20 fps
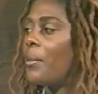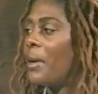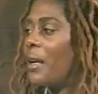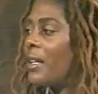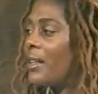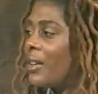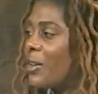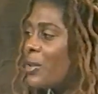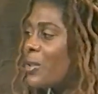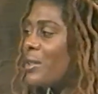
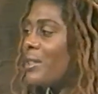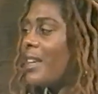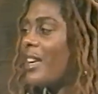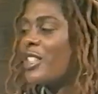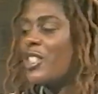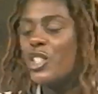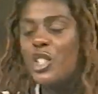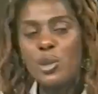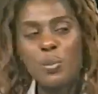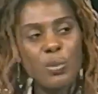and there's that
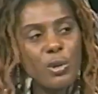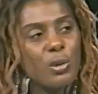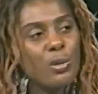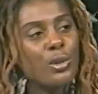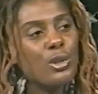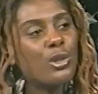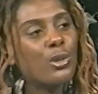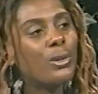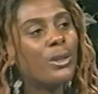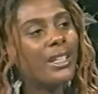
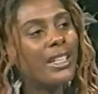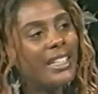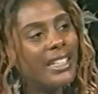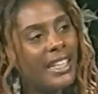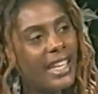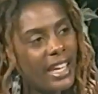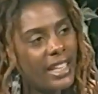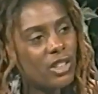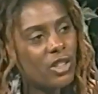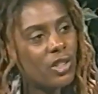spiritual
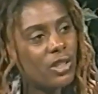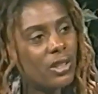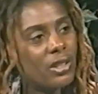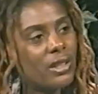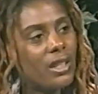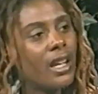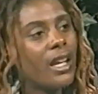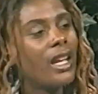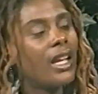connection